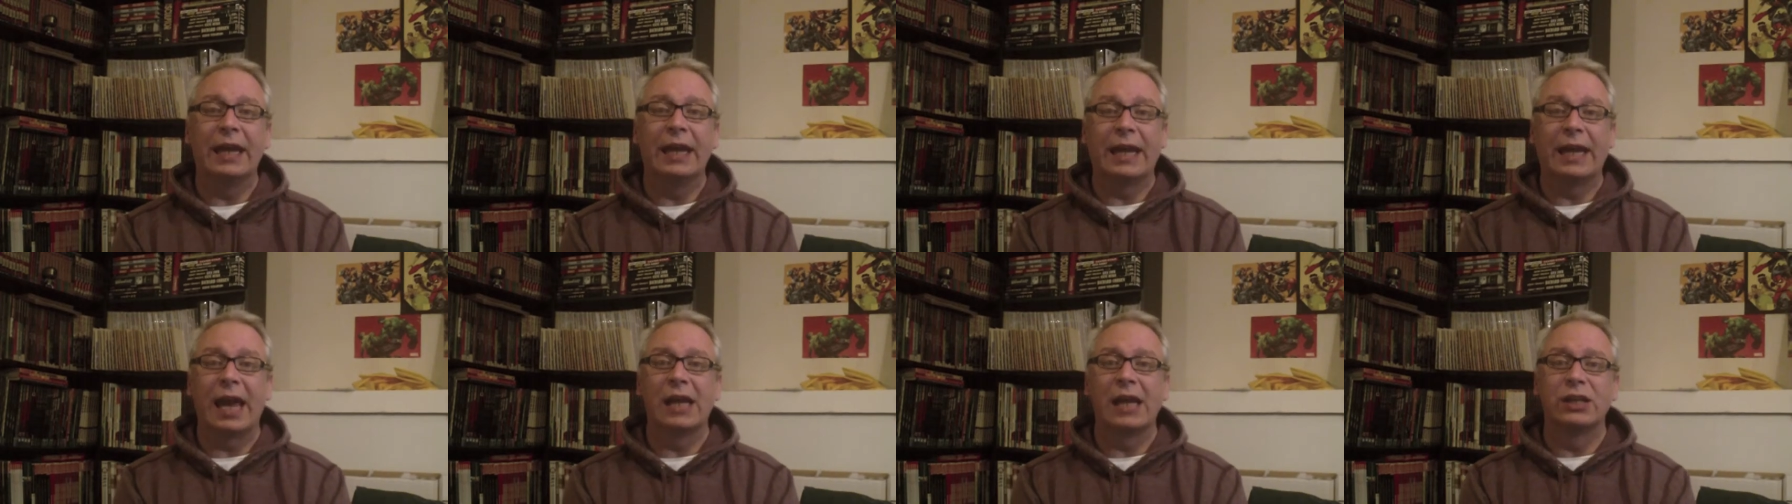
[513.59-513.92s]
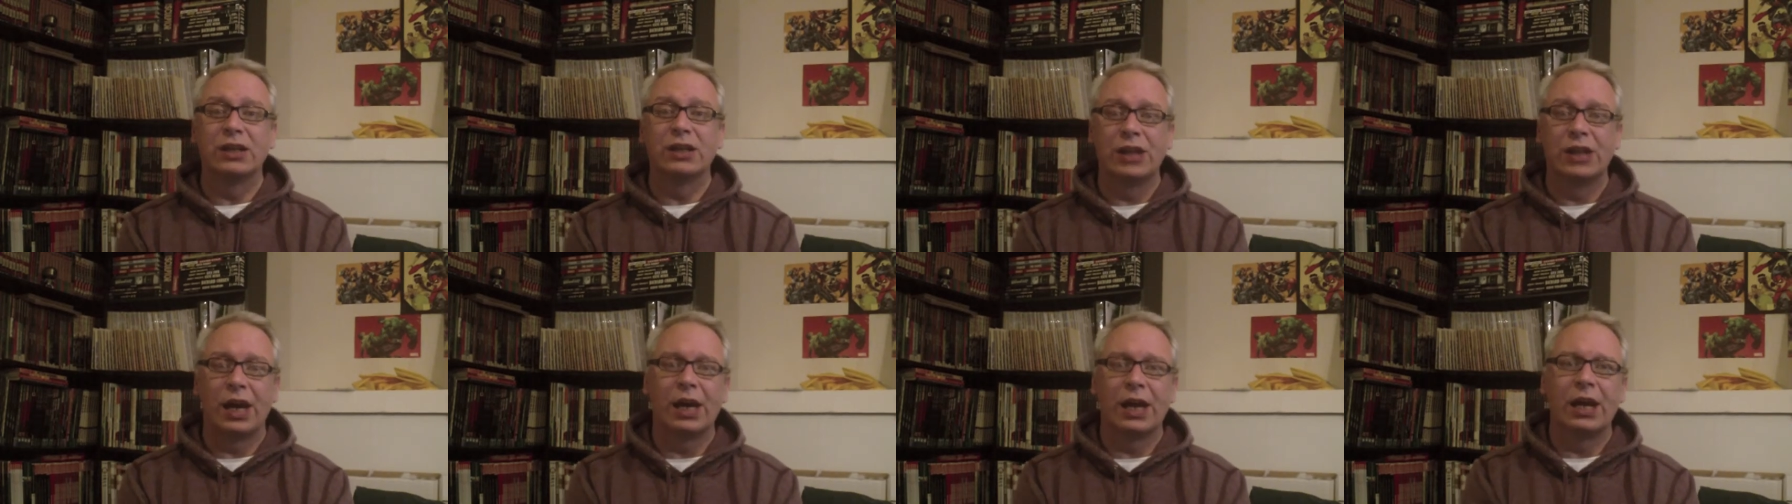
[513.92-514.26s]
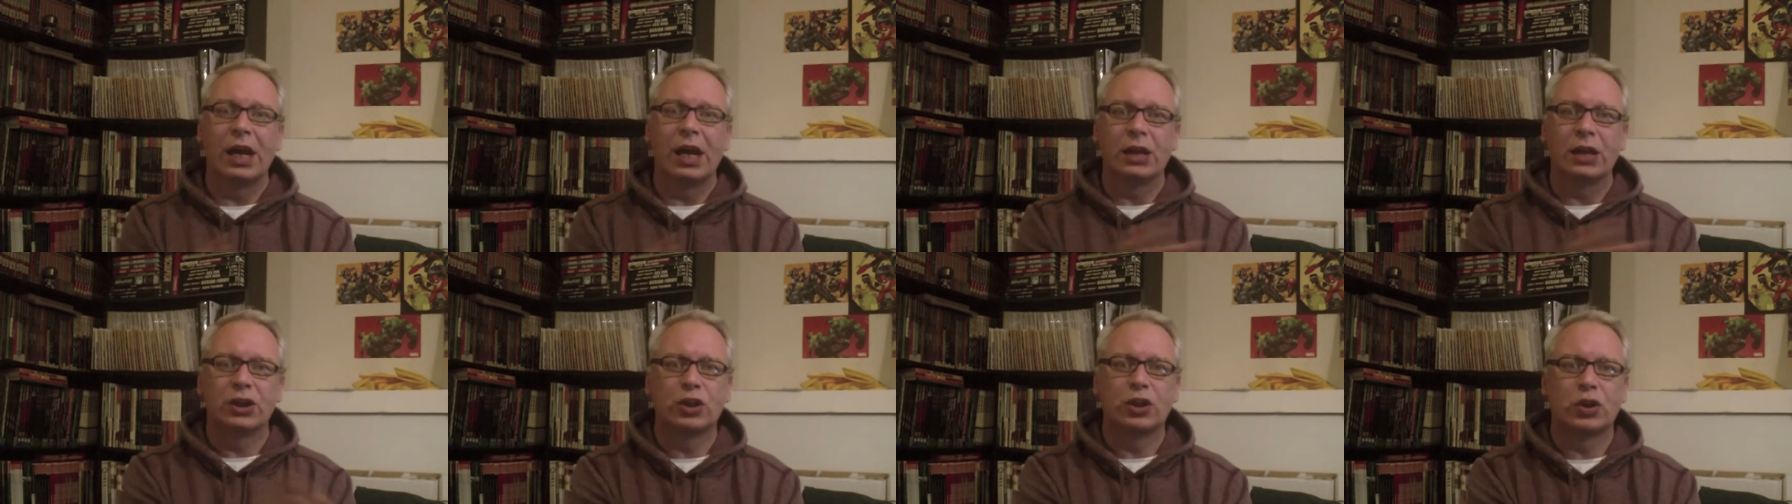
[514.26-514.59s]
it had
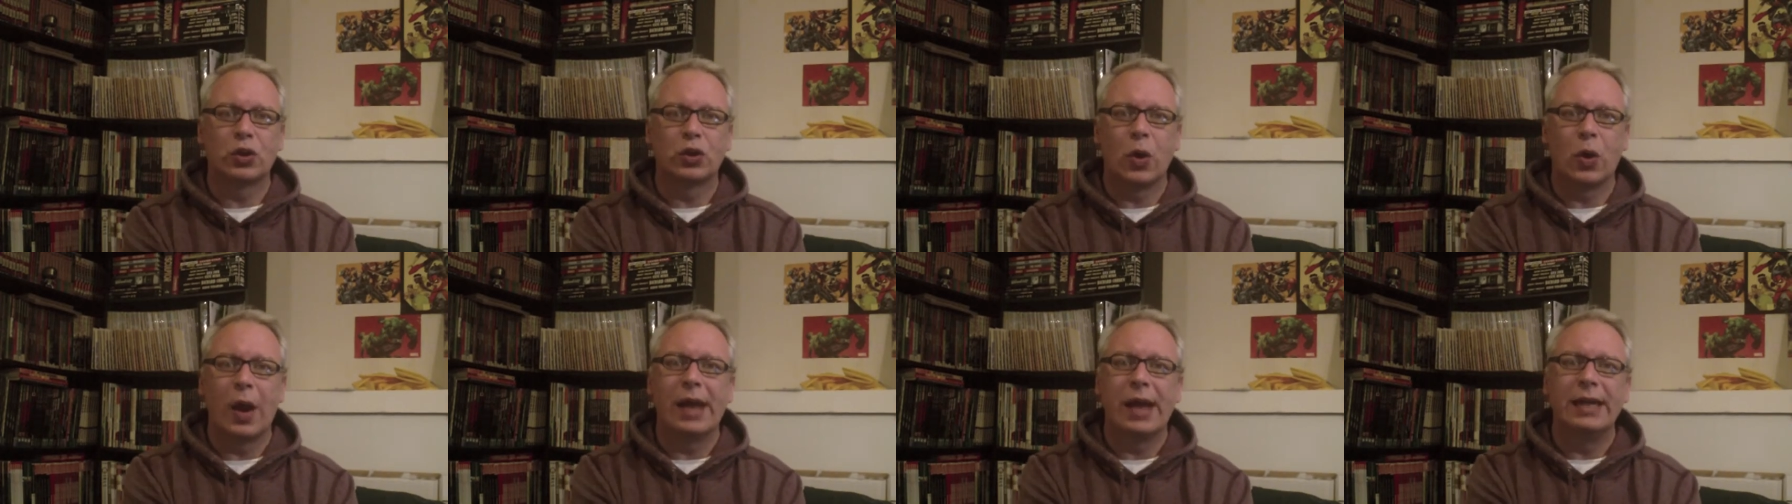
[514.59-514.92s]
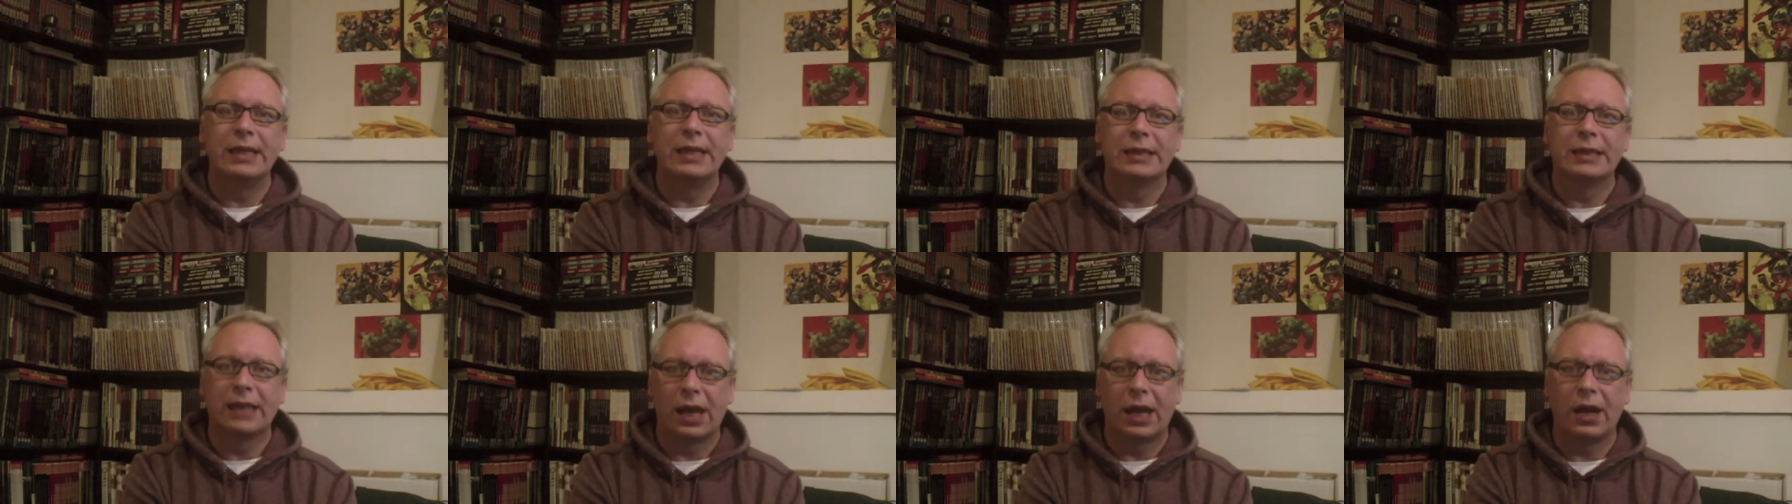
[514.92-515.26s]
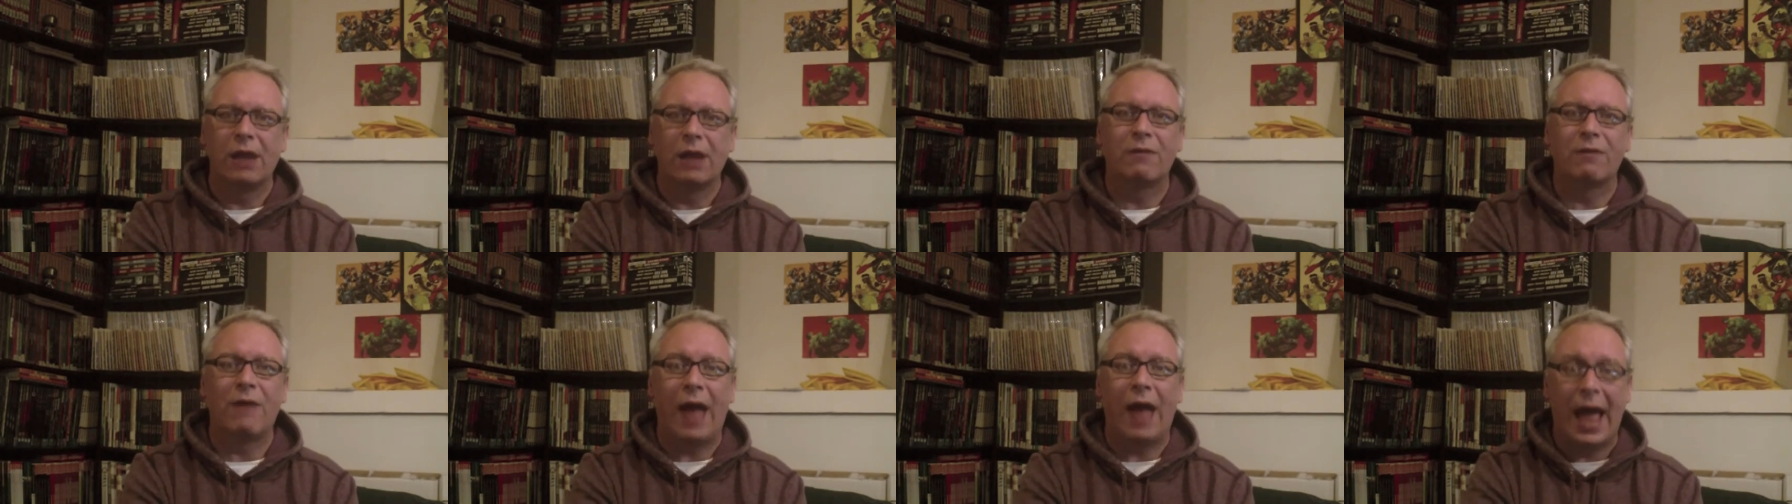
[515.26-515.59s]
done a straight
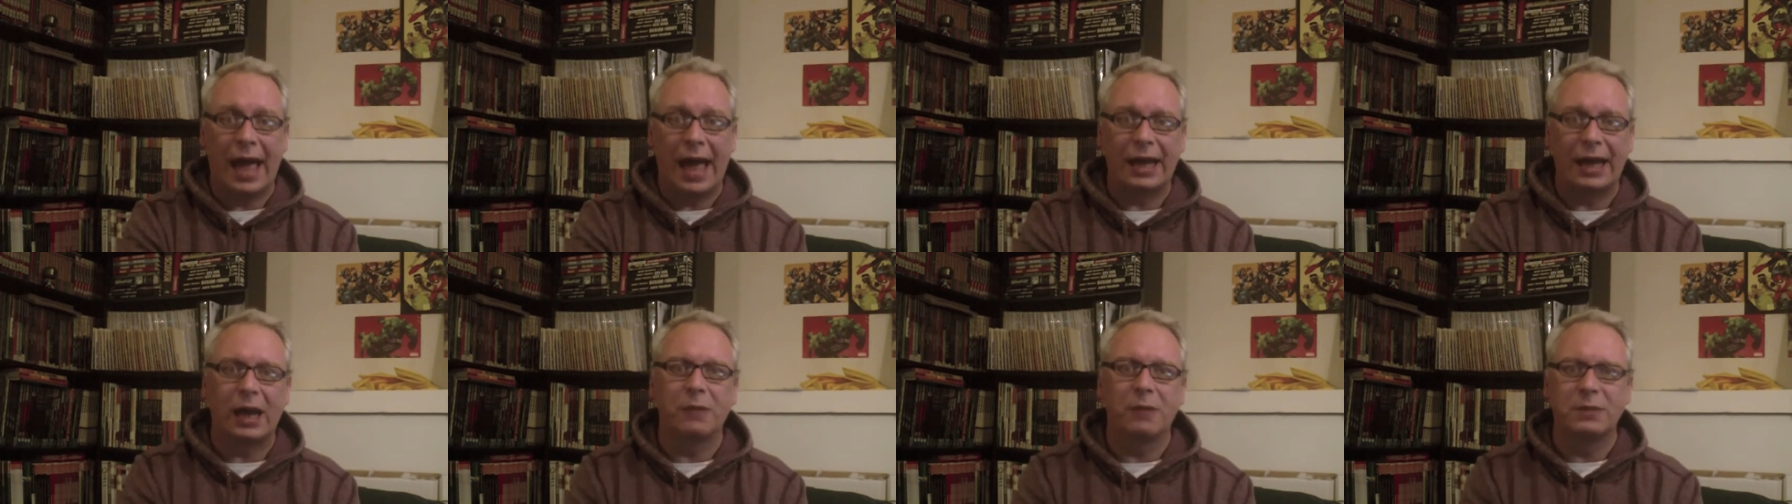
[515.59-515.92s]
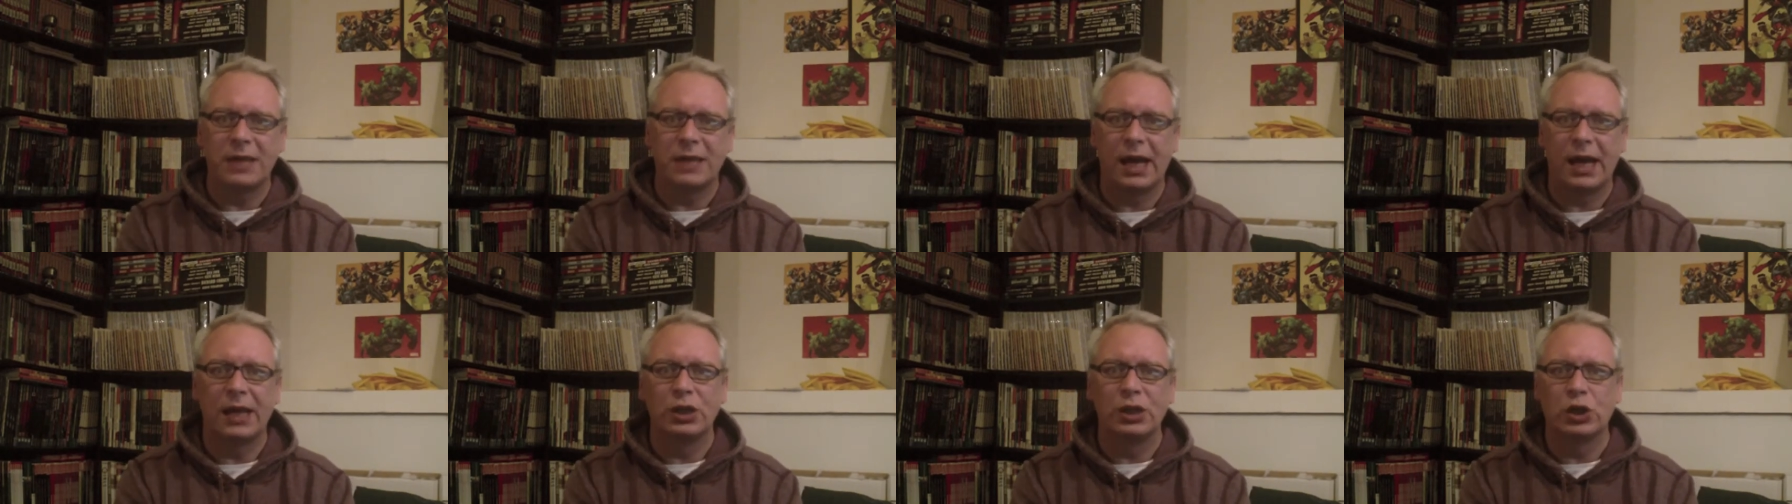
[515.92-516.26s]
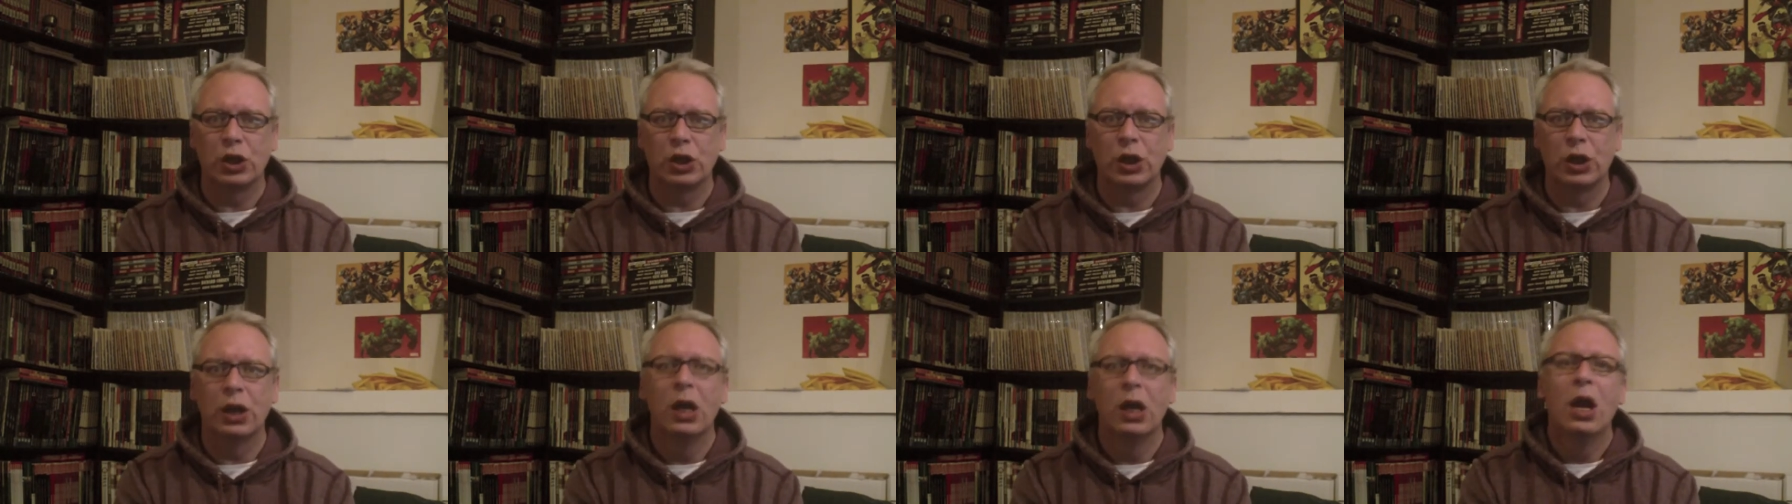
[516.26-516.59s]
kind of
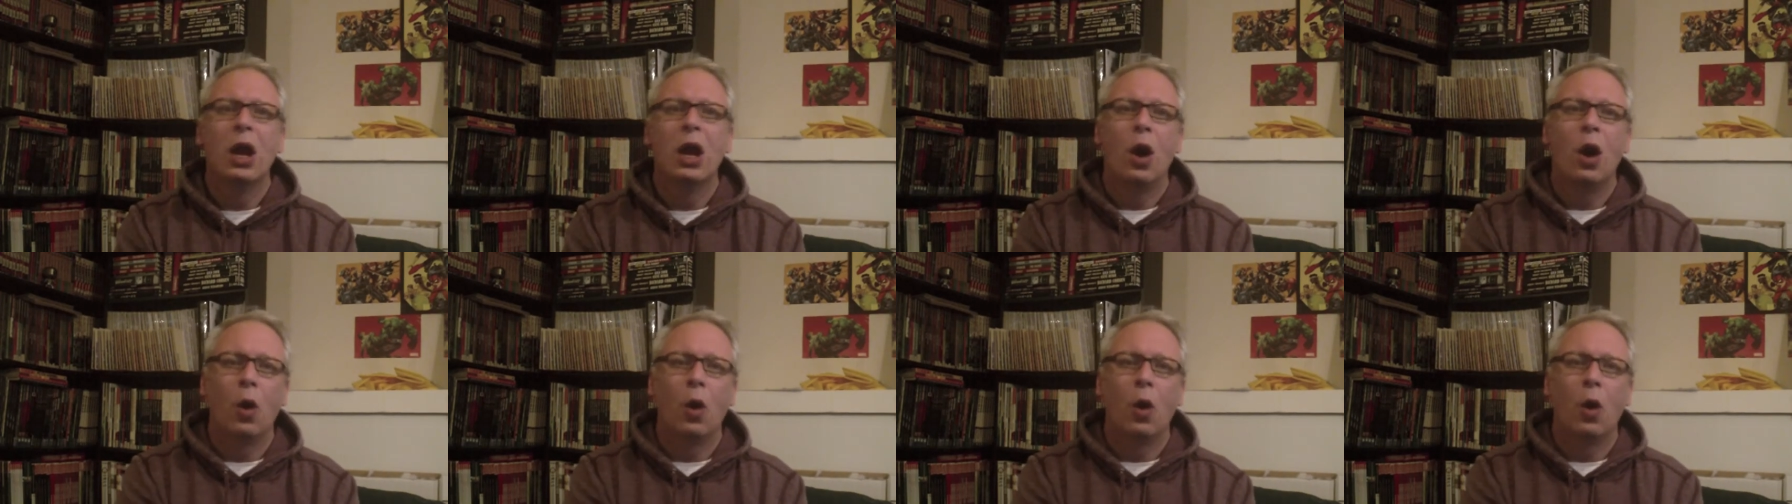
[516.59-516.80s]
adaptation